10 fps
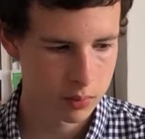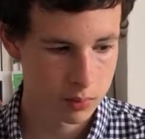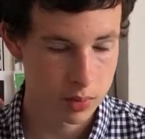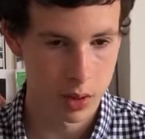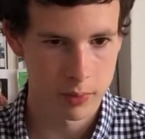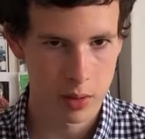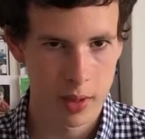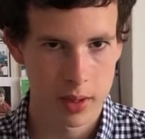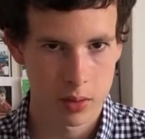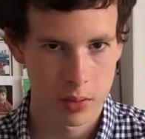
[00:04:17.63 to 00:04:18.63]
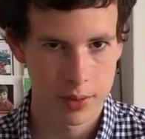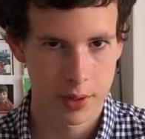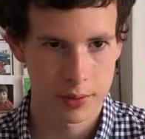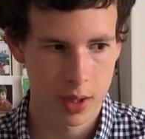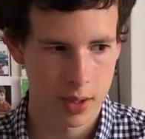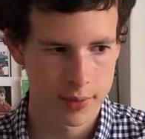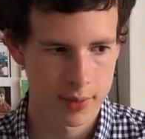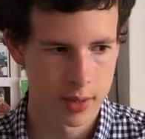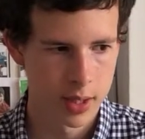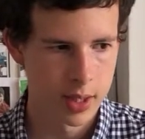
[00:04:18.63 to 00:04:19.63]
Novo 8 Hortuzz
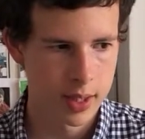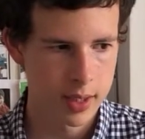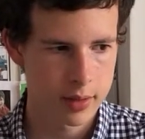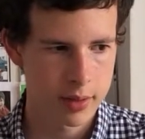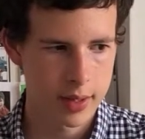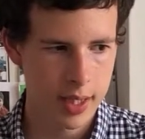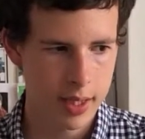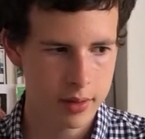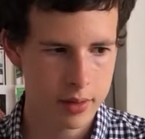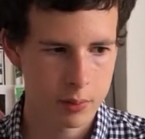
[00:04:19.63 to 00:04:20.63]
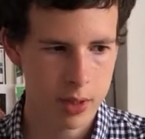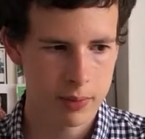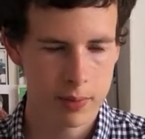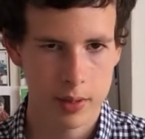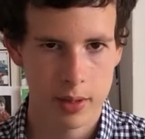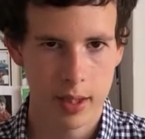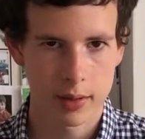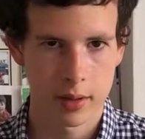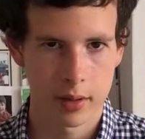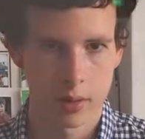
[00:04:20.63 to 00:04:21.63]
garden is that it has some different
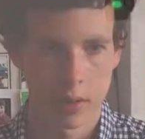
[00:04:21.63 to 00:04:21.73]
settings